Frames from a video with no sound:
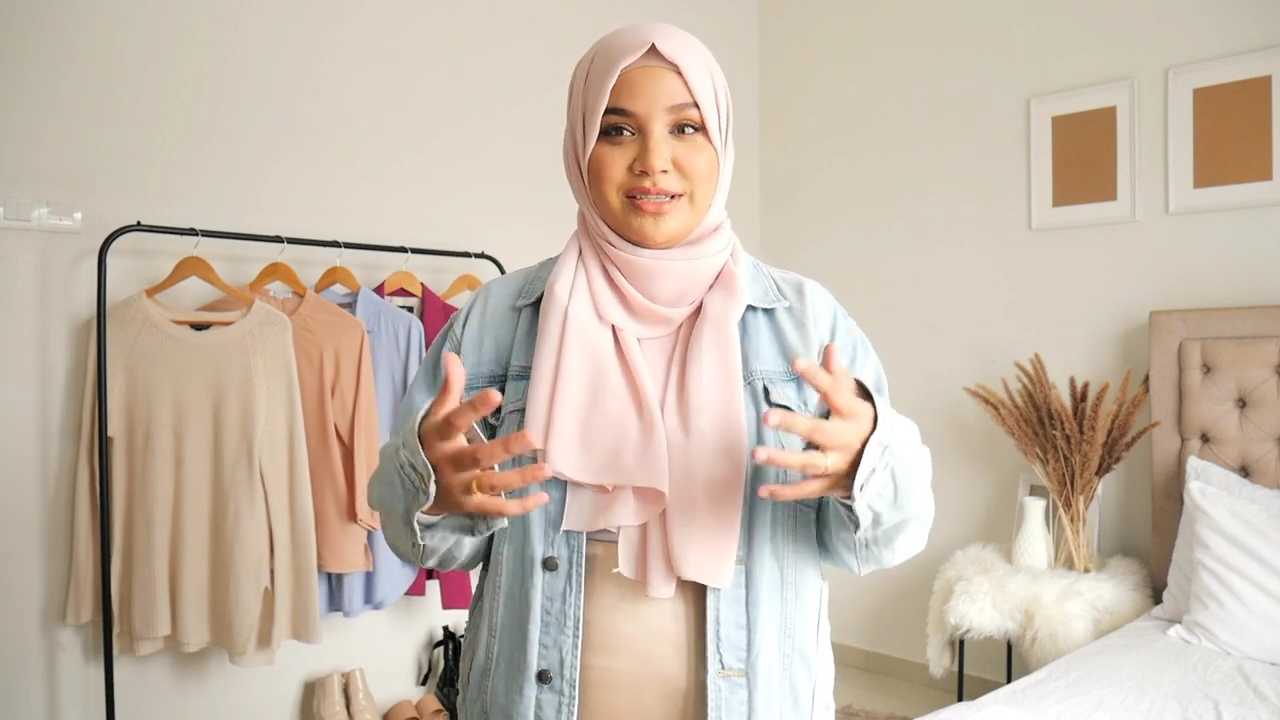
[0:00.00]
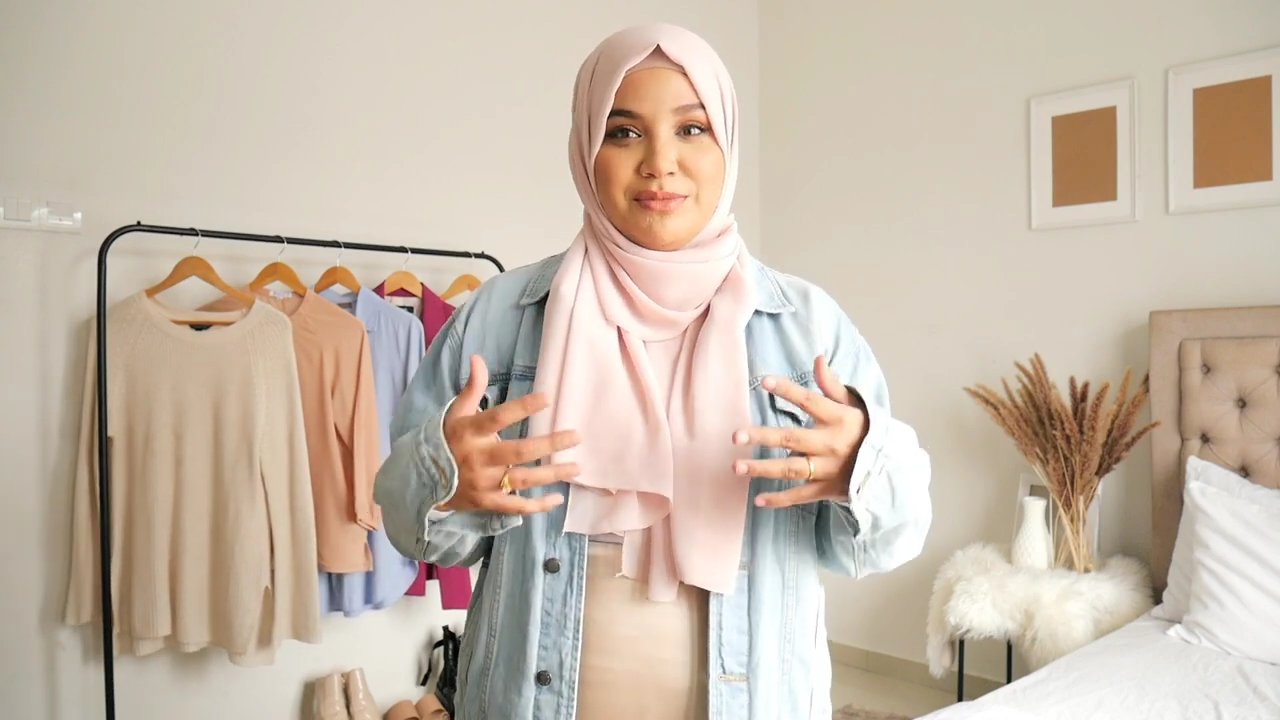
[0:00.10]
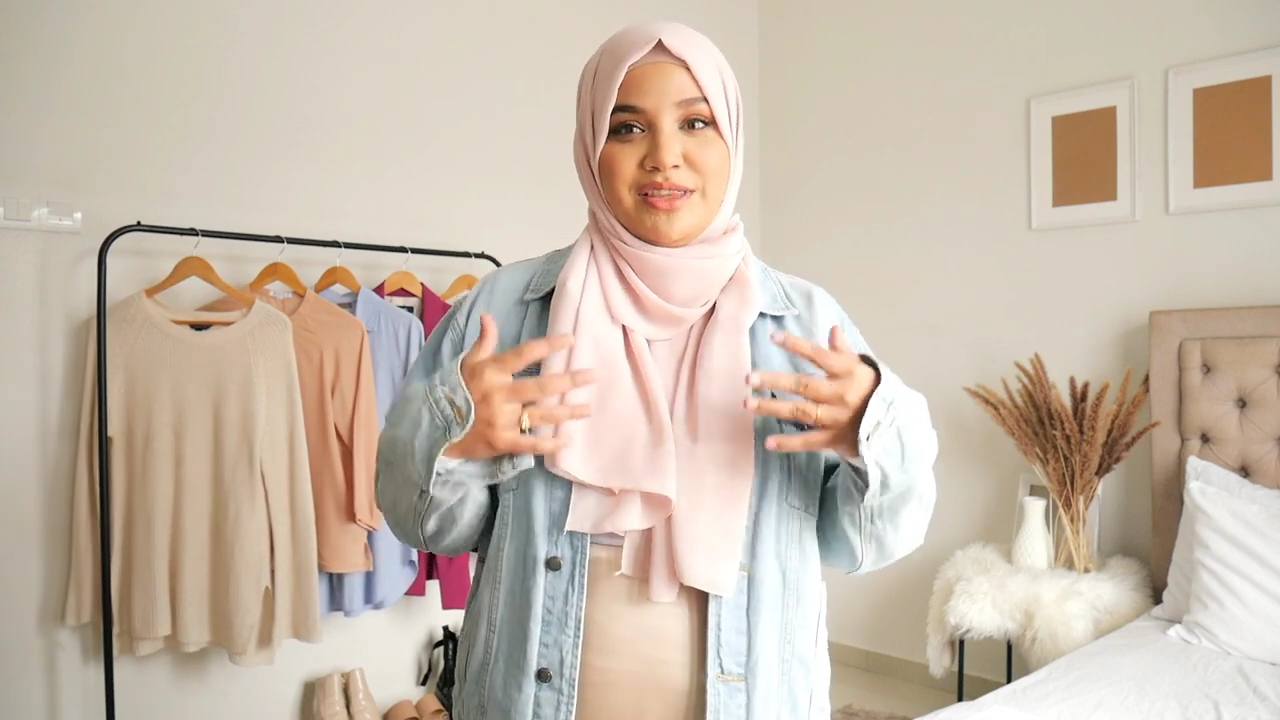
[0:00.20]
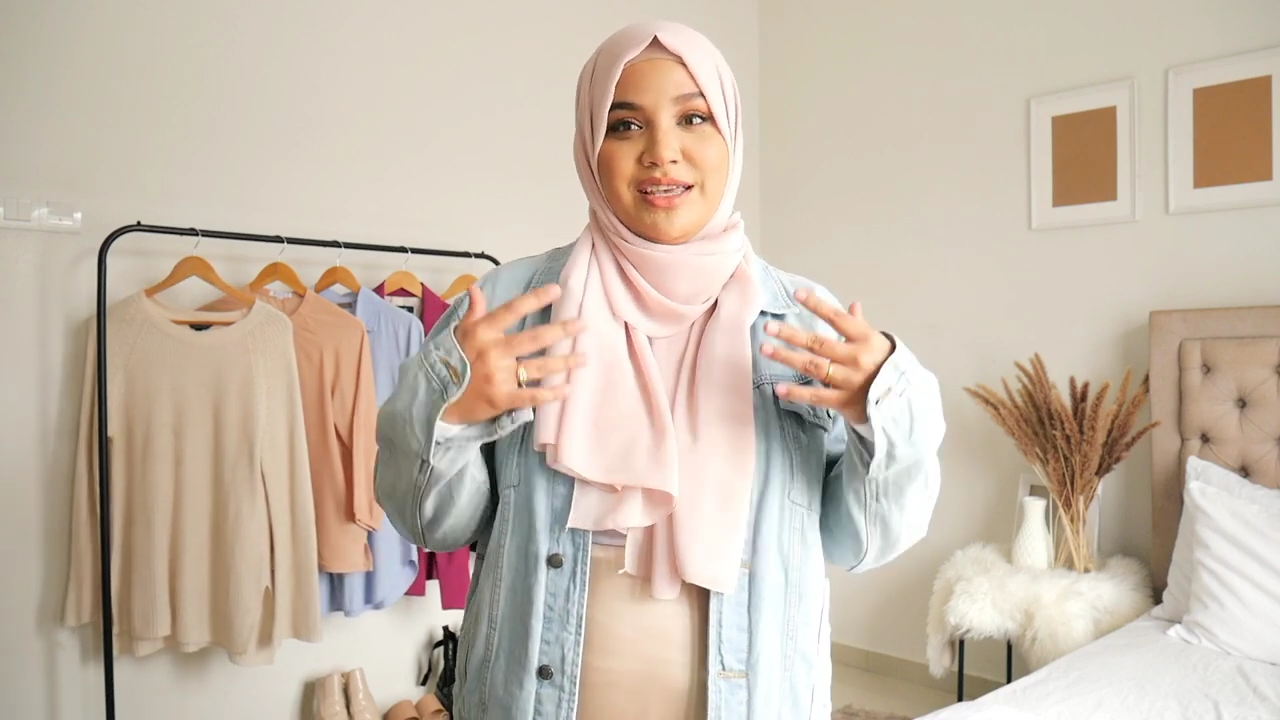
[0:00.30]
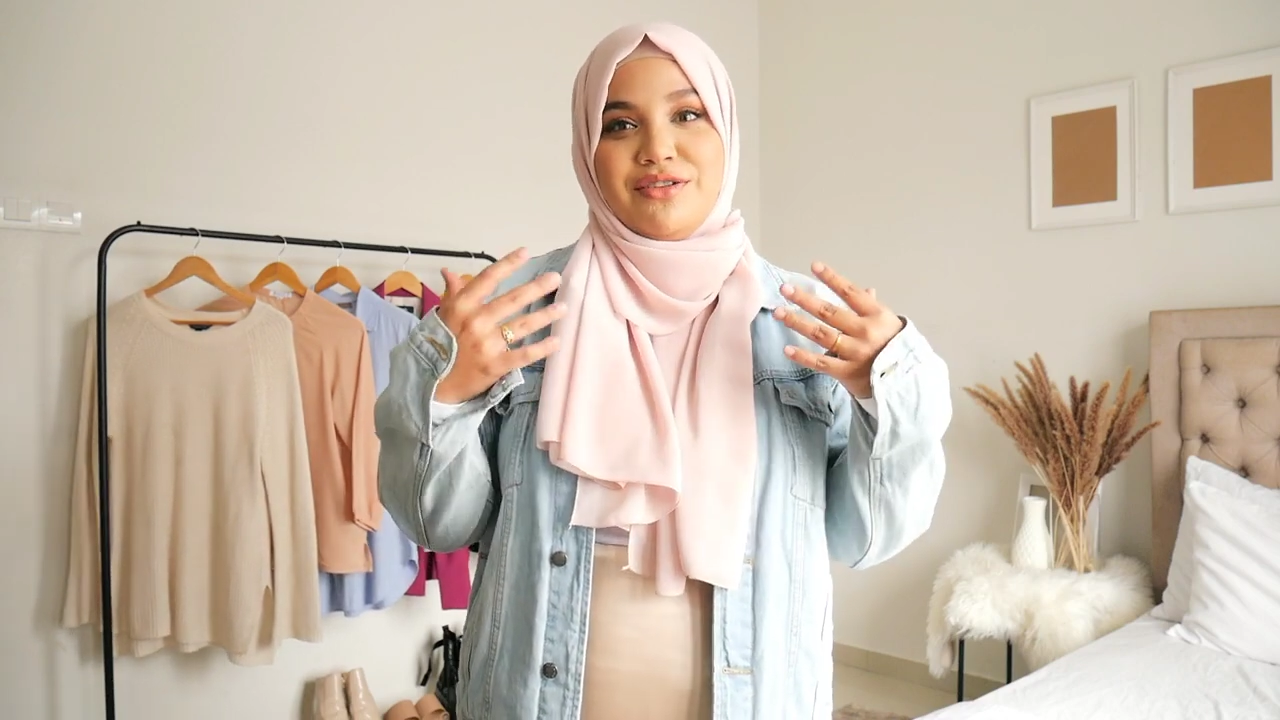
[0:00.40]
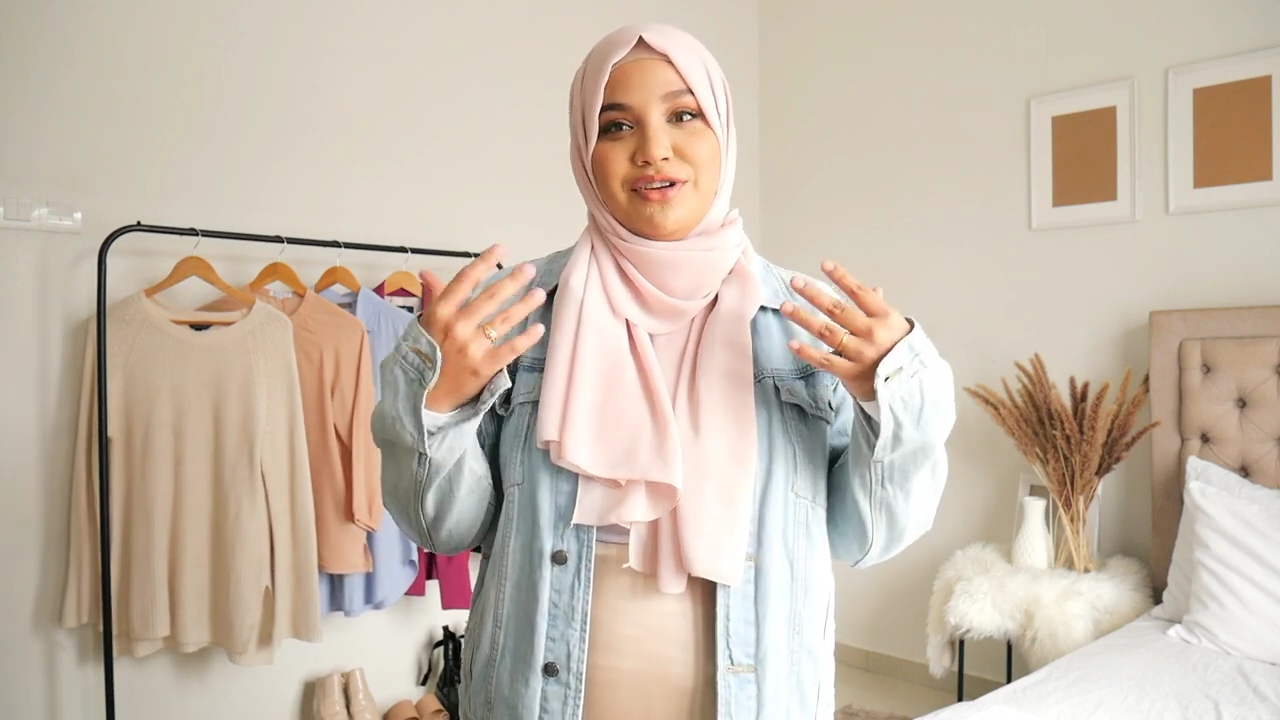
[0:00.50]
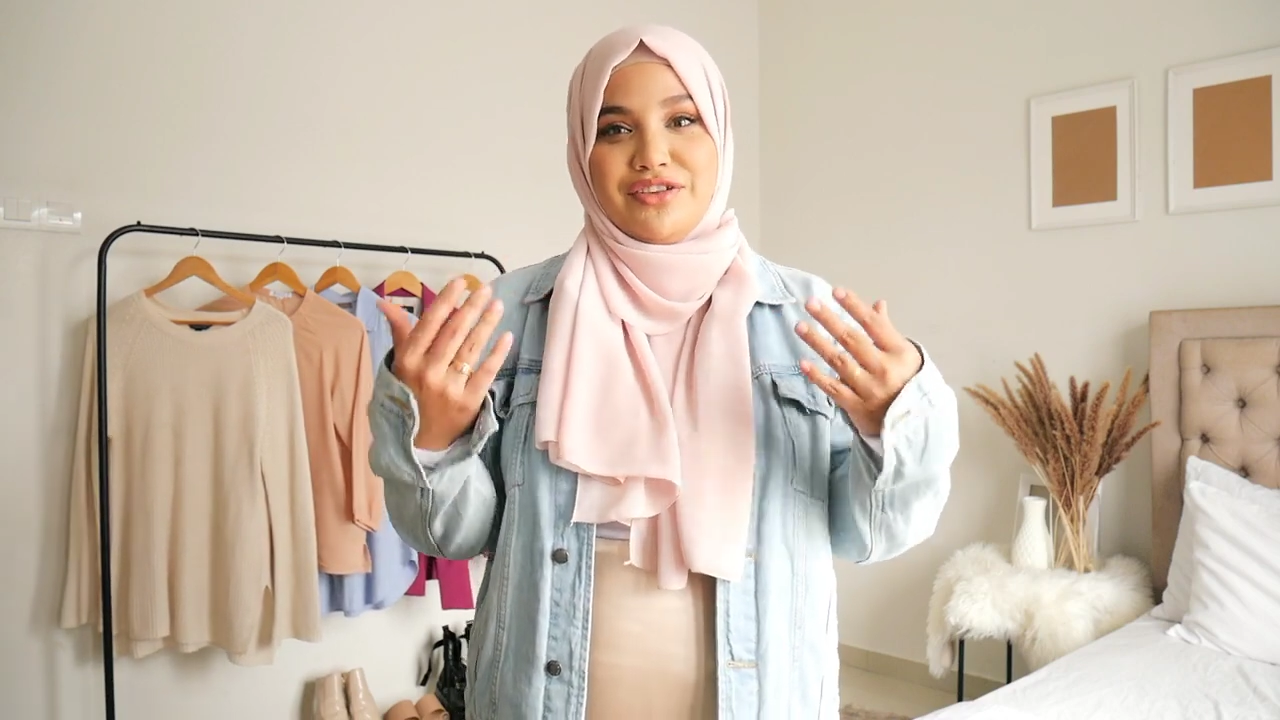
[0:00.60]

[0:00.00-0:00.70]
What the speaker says: something